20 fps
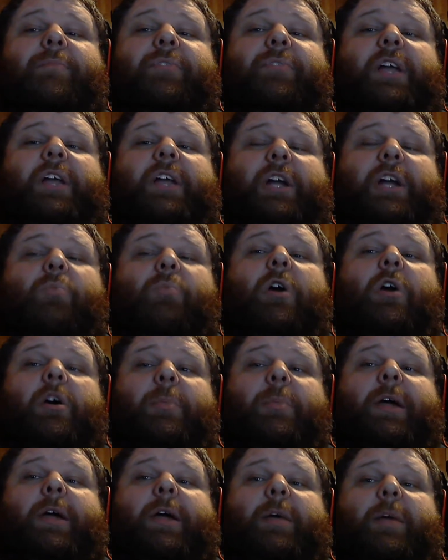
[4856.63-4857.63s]
like a
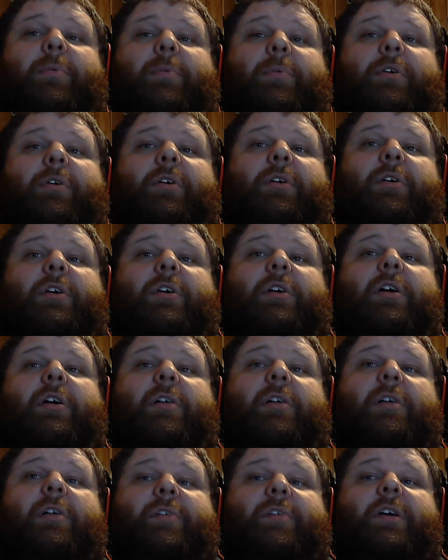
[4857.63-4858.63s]
wallpaper
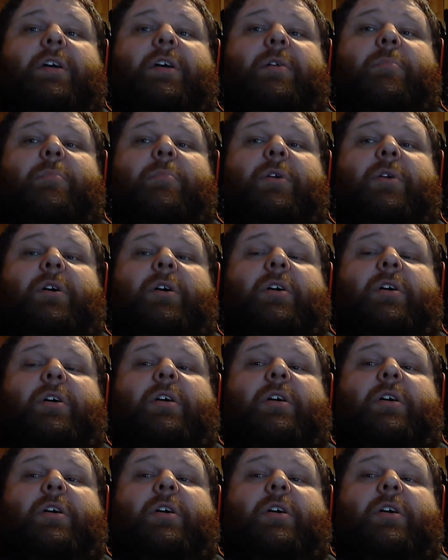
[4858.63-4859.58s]
of him and